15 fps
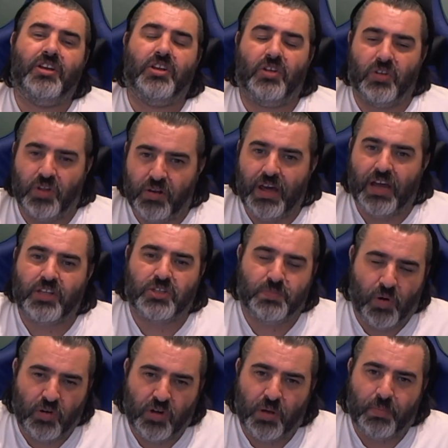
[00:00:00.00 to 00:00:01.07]
you'll know that I
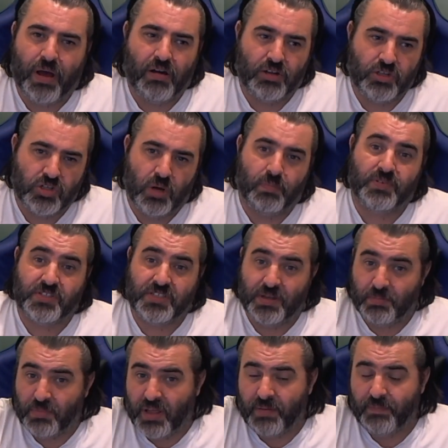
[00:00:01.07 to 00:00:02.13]
spoke about a job
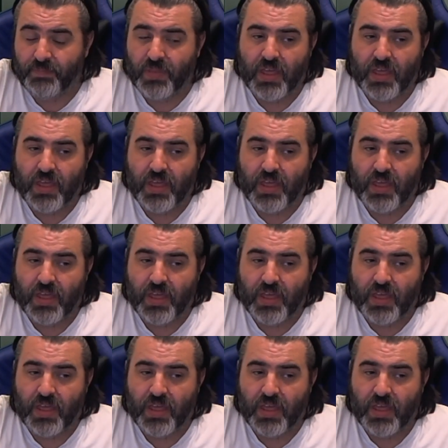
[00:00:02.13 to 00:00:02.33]
similar.